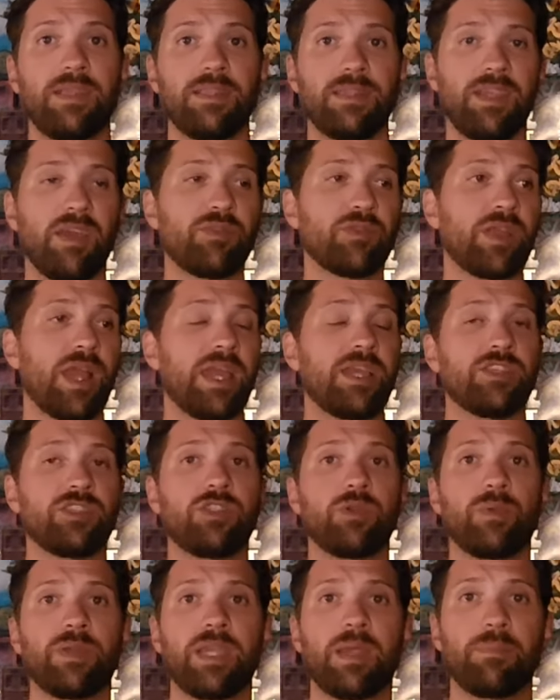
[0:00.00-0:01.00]
The other guy is
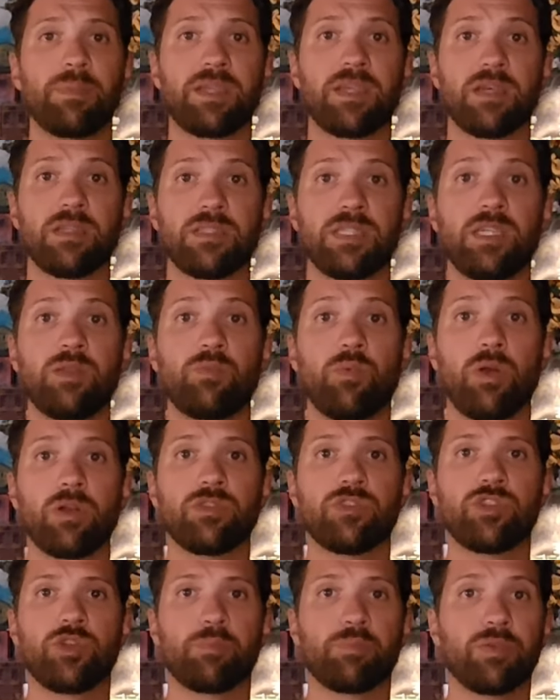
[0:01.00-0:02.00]
doing it because he
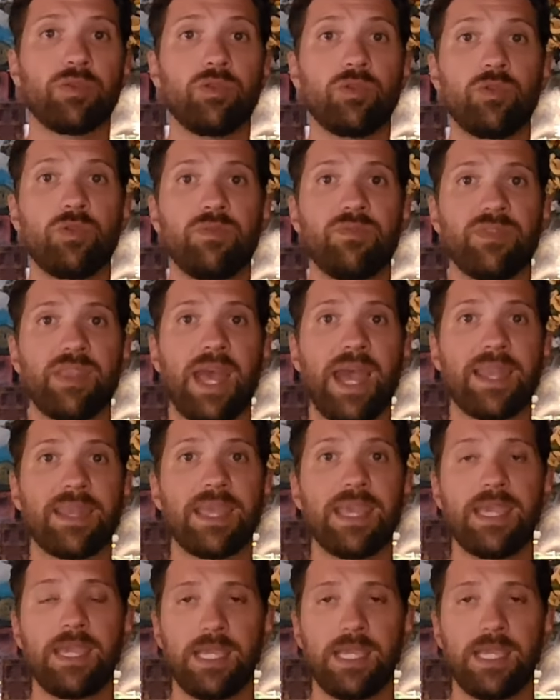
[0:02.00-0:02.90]
wants to prove that